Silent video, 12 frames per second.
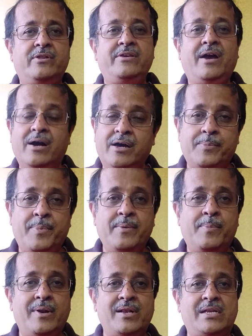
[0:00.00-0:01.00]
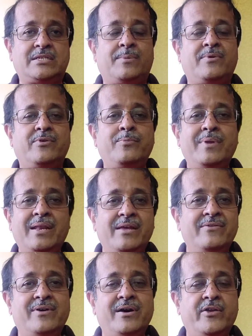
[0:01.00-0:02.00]
the younger people and some of the
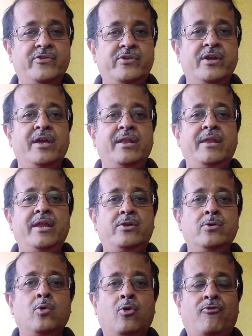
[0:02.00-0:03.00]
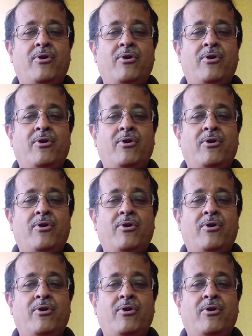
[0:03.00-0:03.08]
believers, need to go